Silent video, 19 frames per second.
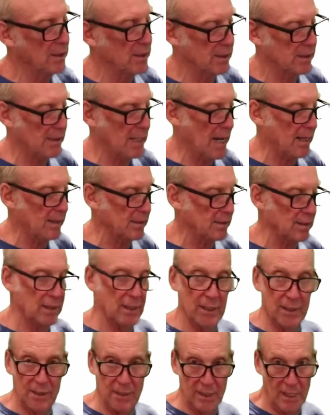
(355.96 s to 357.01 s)
you, this style is gonna
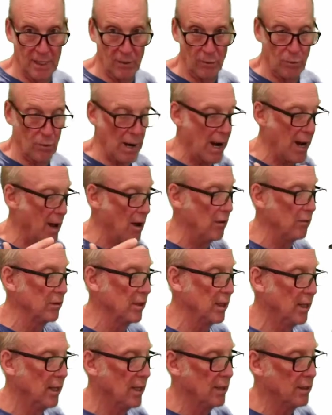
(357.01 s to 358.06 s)
let you get
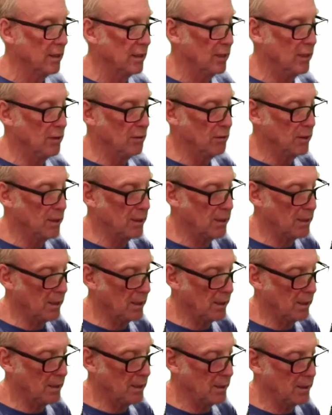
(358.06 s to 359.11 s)
around the unit.
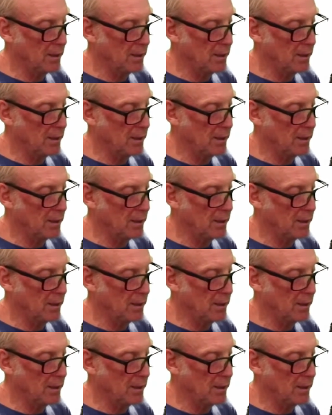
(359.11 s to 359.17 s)
And